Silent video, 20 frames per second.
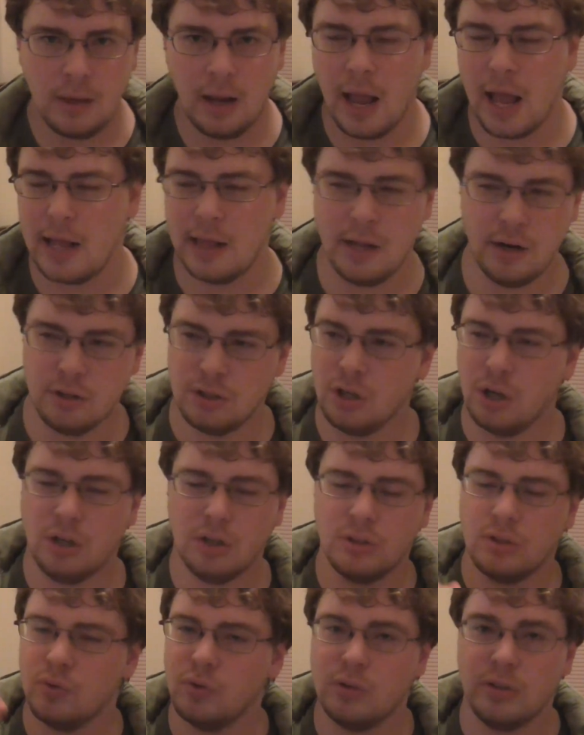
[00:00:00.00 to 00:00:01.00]
And there's
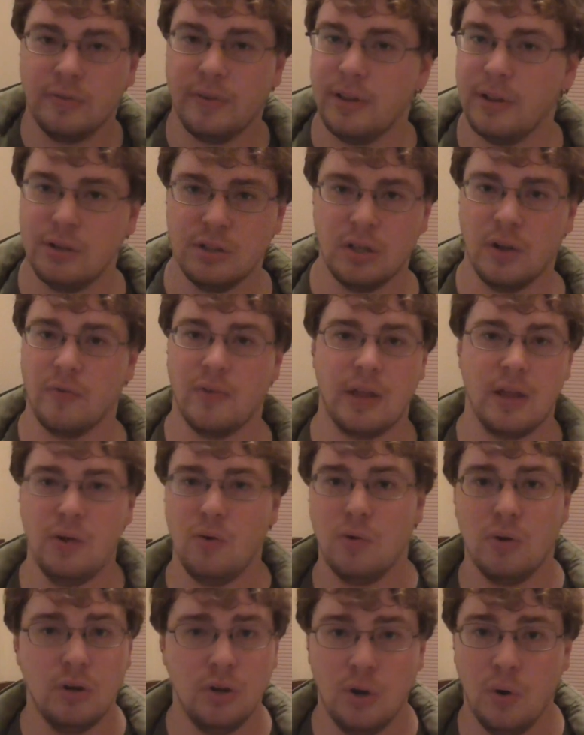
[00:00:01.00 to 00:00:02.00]
all sorts of other stuff that
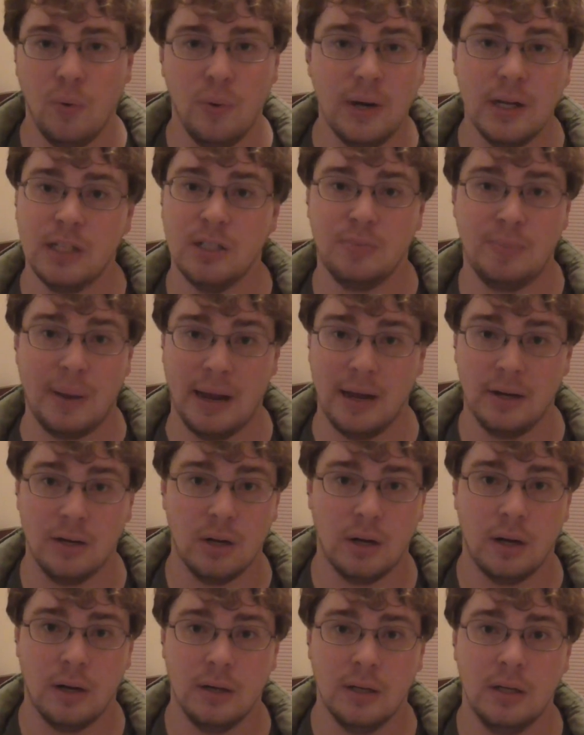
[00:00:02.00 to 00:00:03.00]
you can do and expand
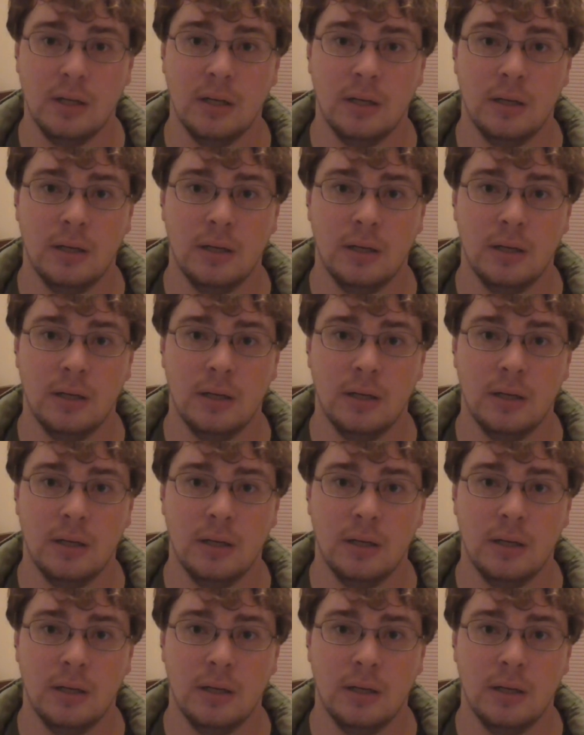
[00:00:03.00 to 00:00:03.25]
on.